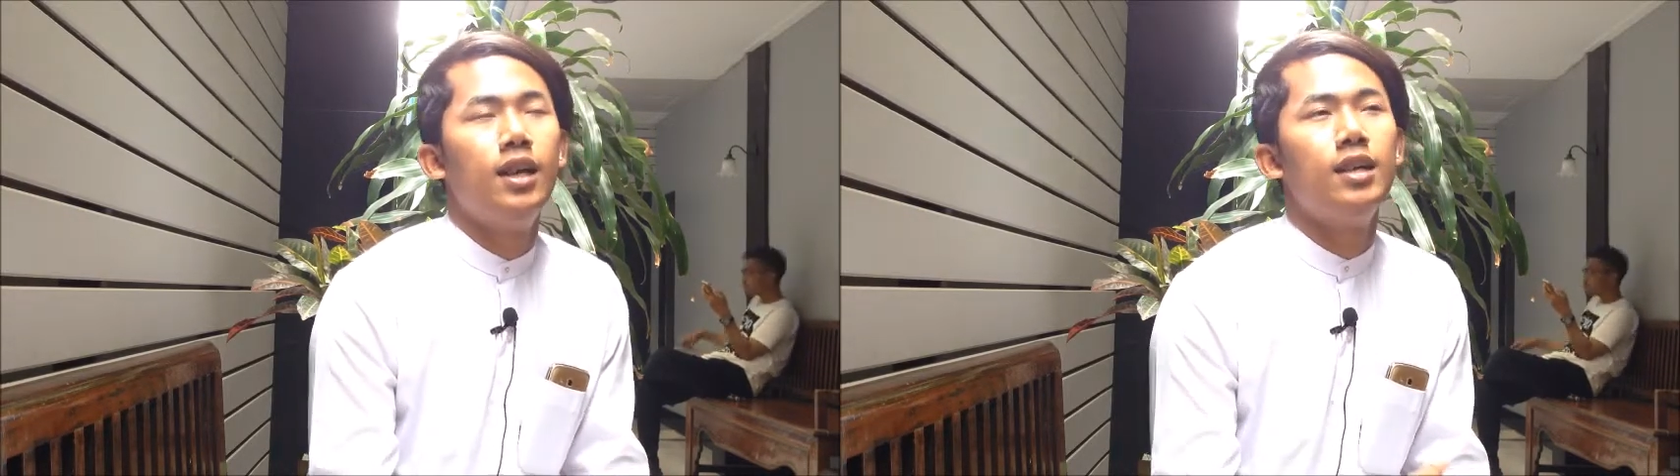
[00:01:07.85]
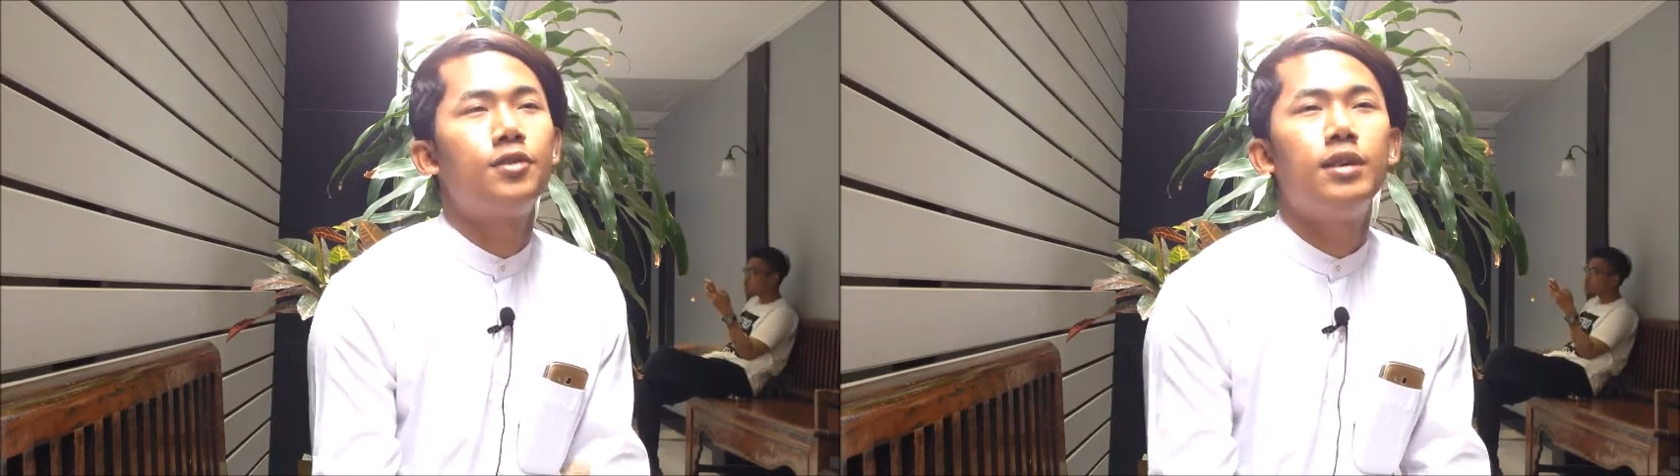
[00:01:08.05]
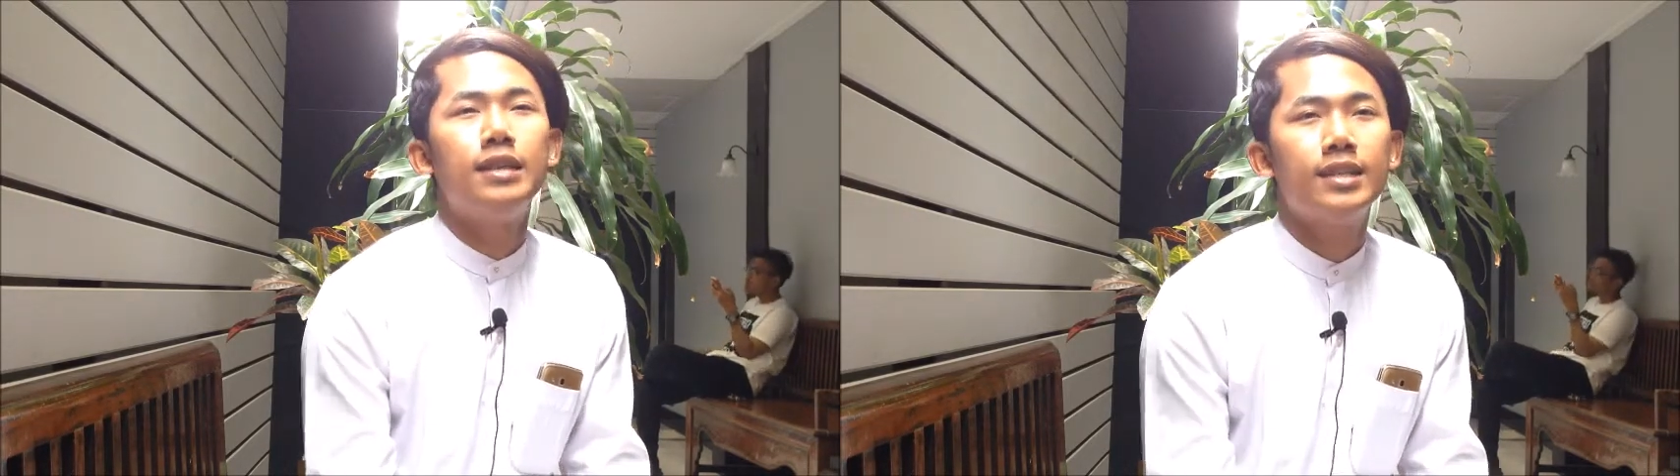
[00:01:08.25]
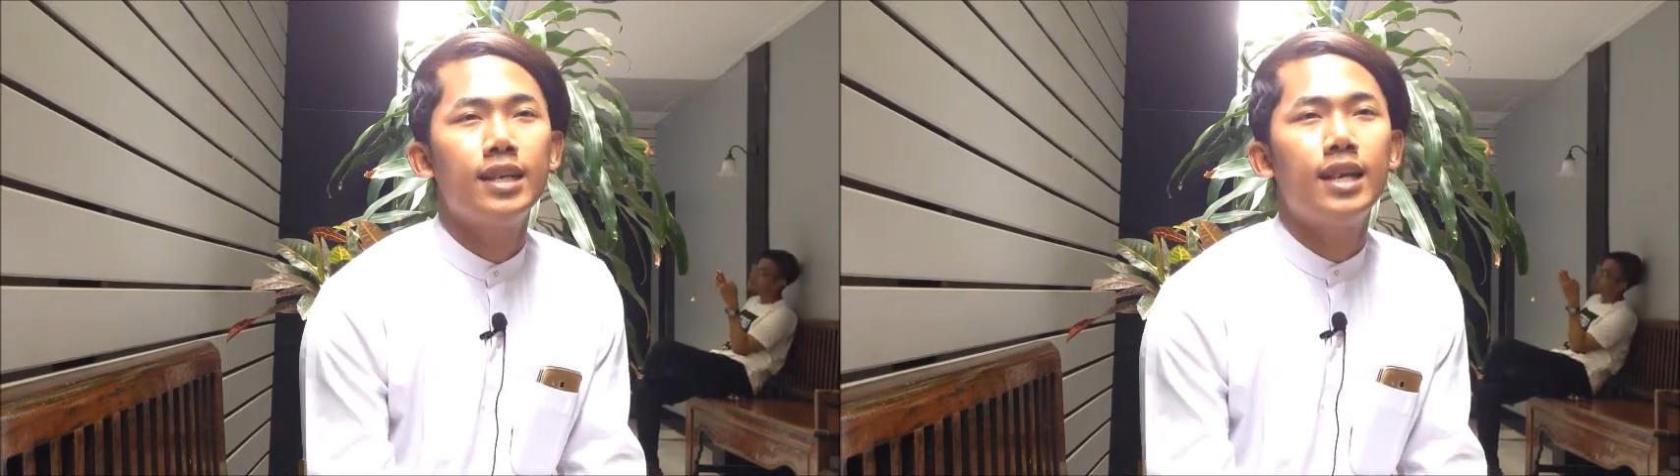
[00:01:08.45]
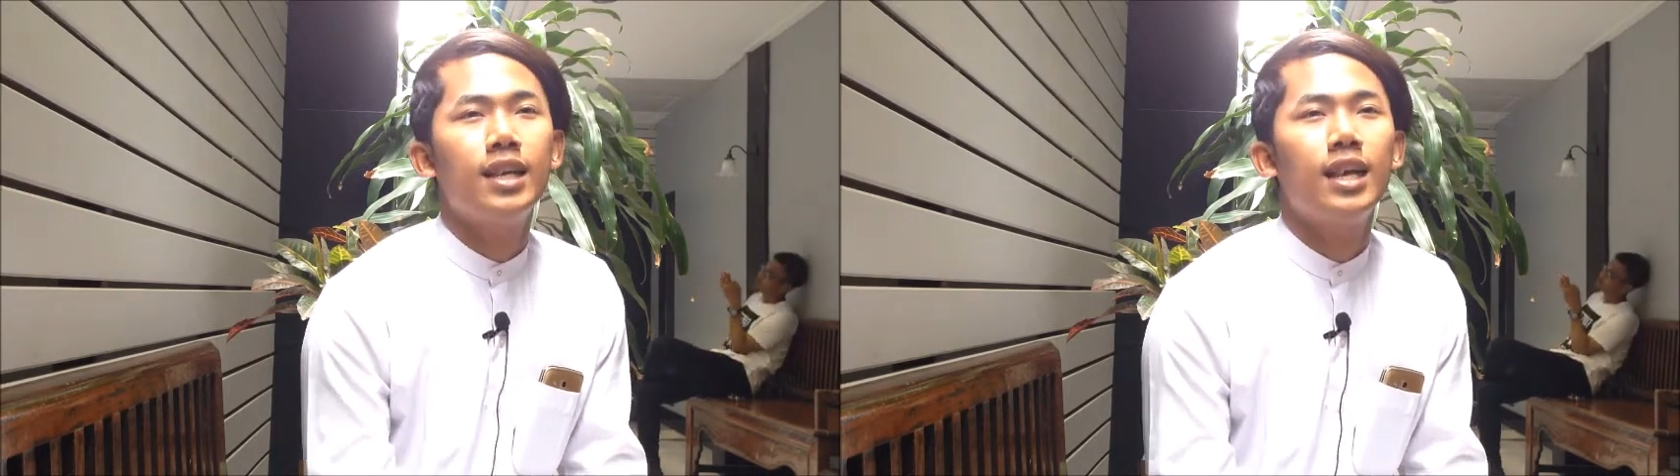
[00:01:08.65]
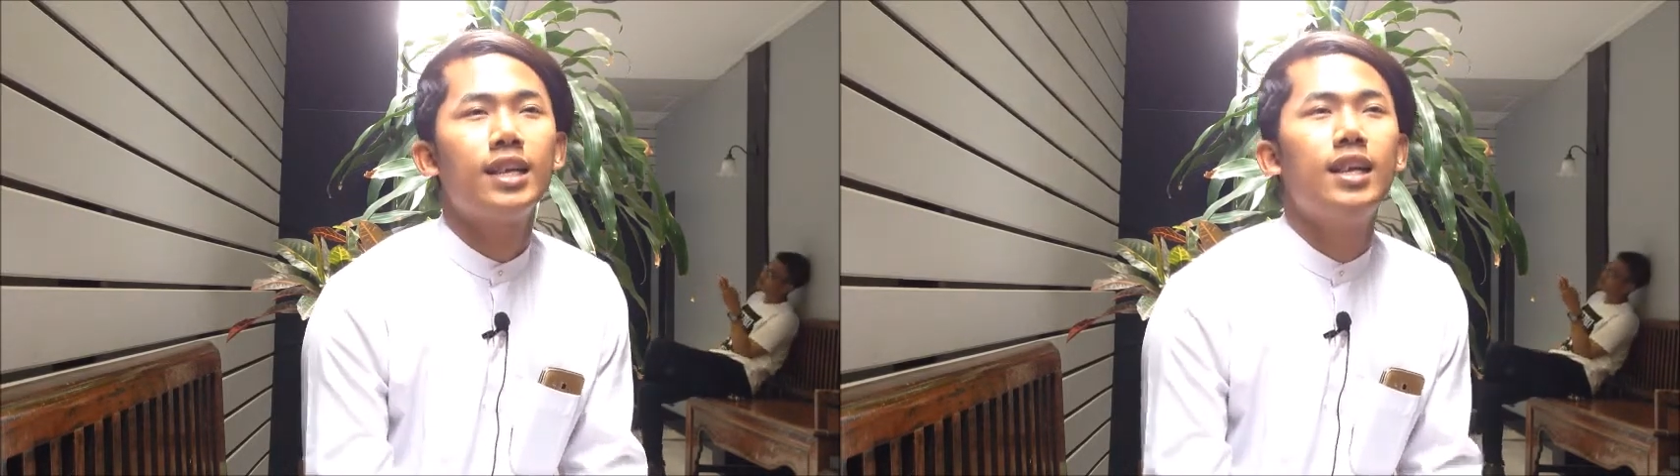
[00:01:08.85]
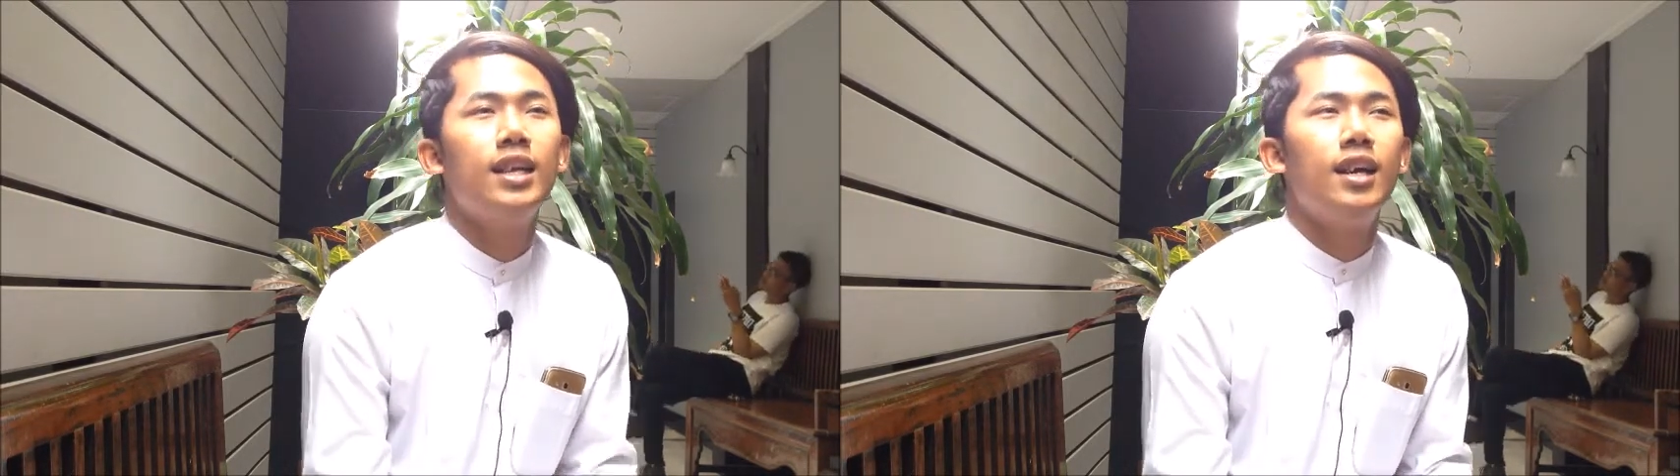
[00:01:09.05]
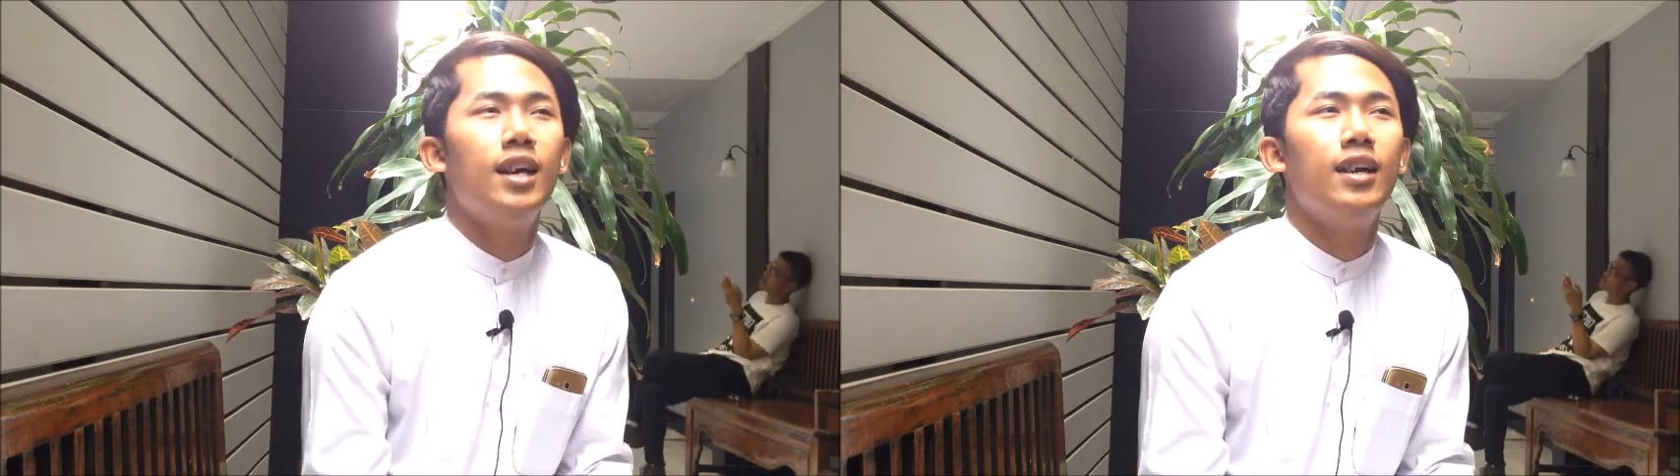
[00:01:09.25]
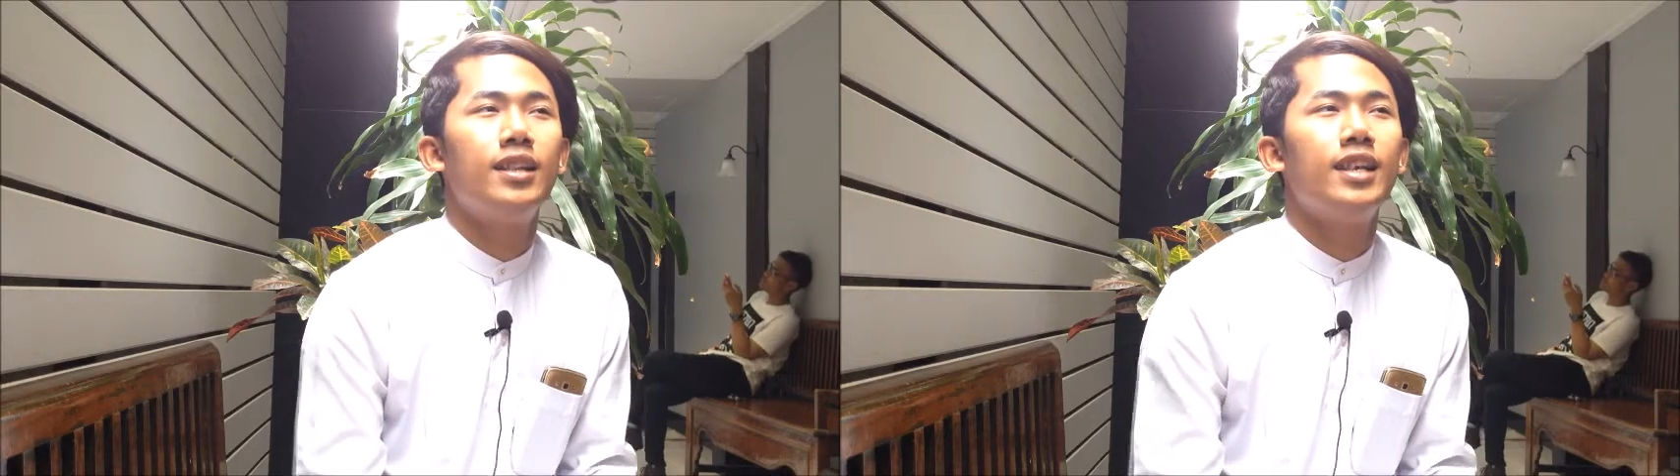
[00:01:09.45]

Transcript: uh, transgender like and uh,